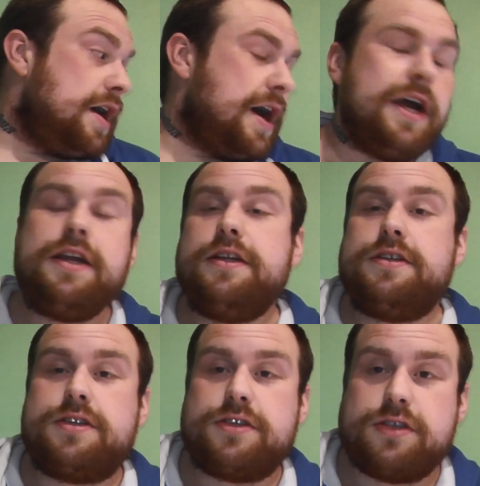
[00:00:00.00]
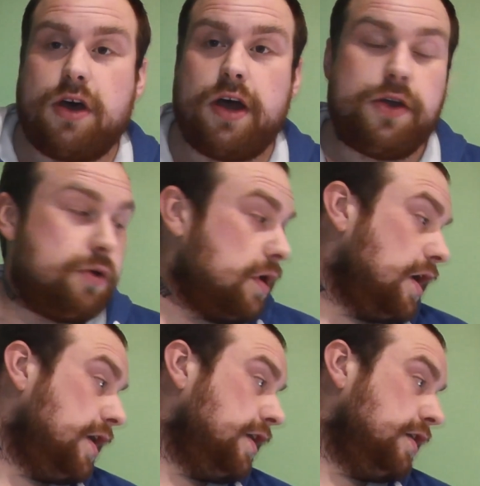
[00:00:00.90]
Hades style
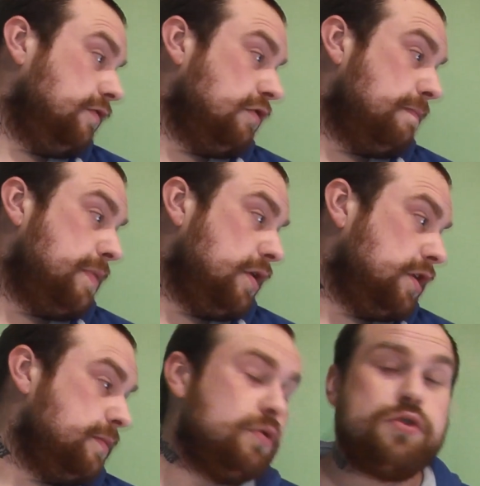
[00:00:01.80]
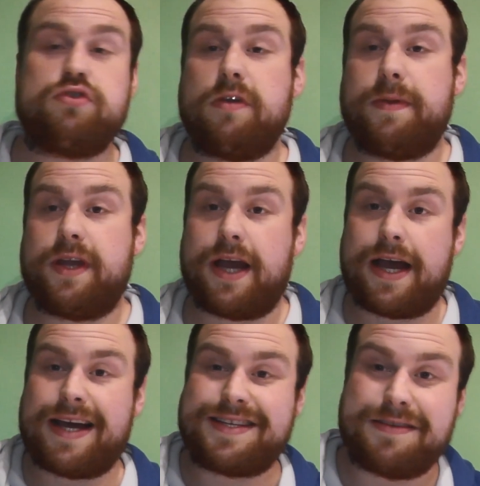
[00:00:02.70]
rebuildable dripping
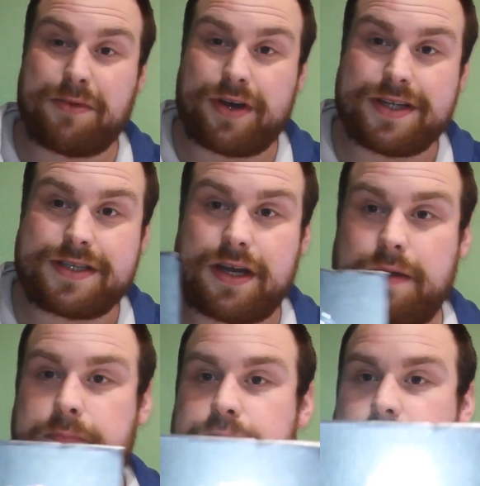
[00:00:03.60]
atomizer.